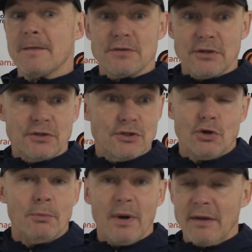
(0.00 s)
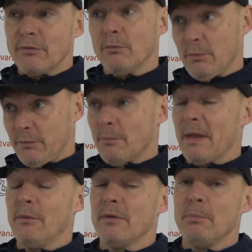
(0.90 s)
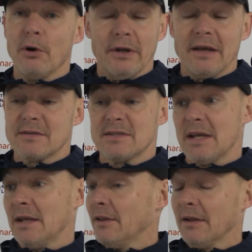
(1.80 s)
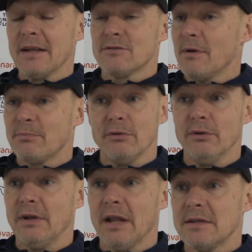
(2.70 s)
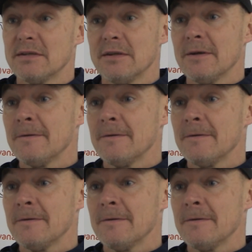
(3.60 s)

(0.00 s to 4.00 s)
to come away from that with a point, as I say, the lads are absolutely delighted.